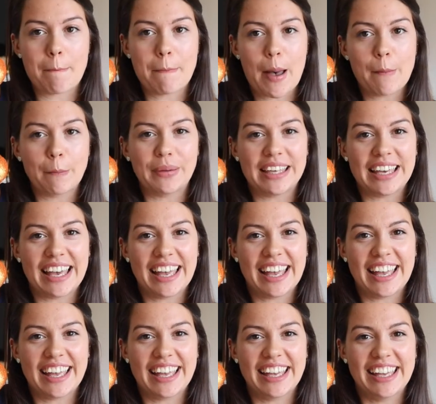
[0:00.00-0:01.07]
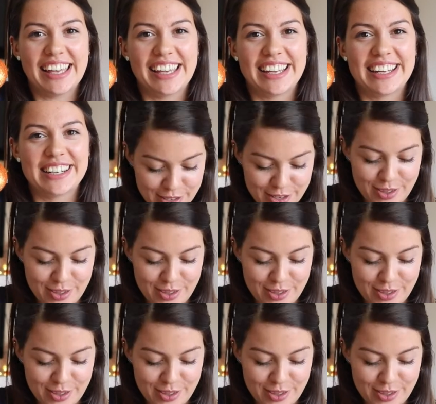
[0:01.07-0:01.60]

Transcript: pumpkin.